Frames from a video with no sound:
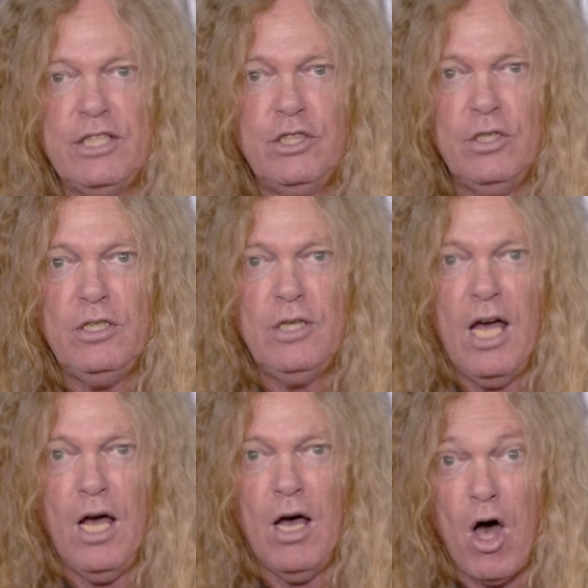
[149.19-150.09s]
a good
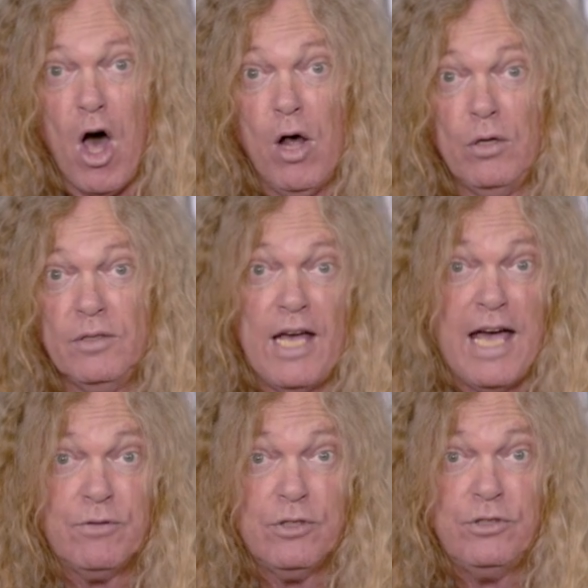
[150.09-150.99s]
all
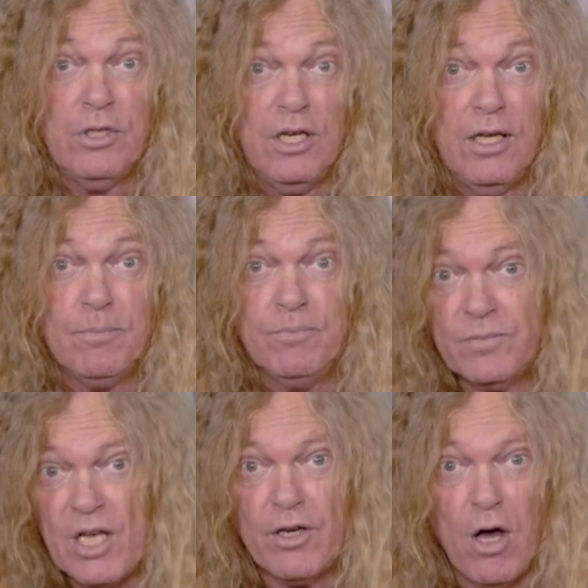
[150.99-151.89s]
average
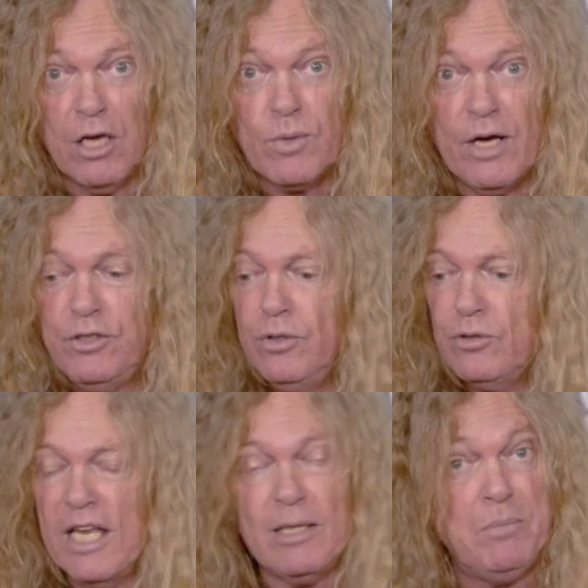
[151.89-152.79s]
um, kind of all around
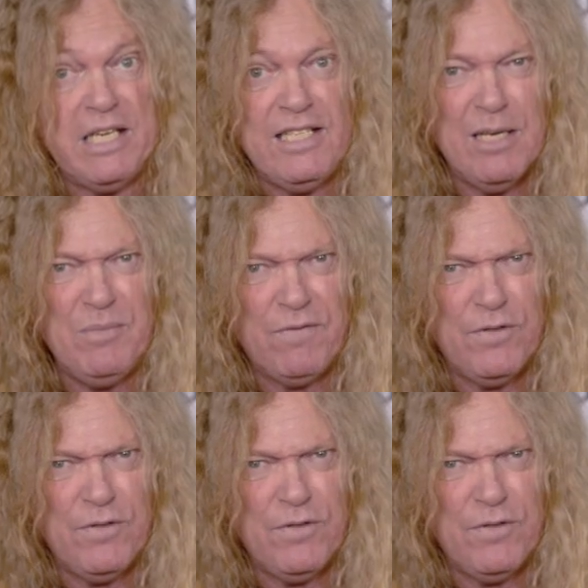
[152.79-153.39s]
use, like a medium.